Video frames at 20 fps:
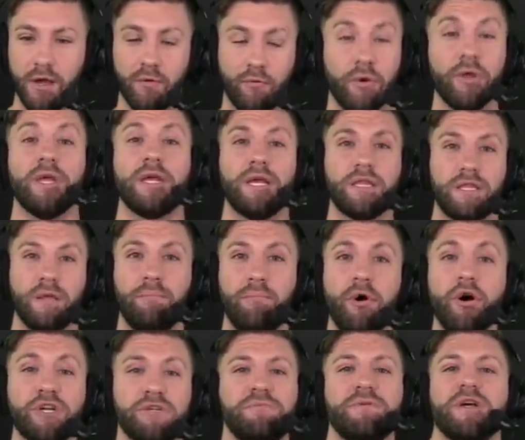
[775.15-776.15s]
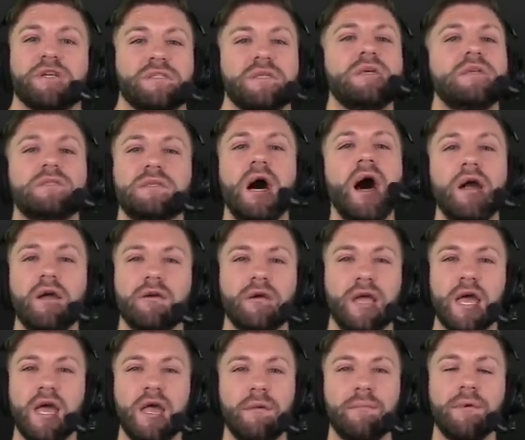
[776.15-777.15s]
really get the push because the entire
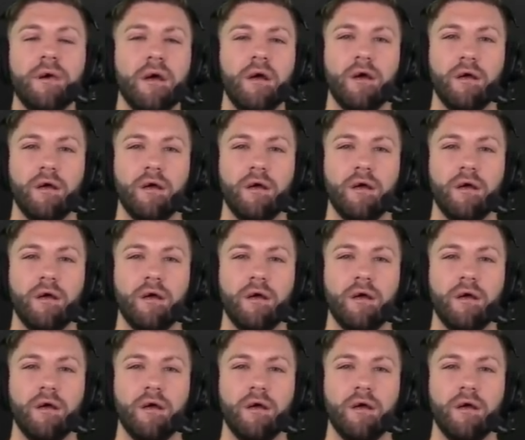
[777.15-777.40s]
game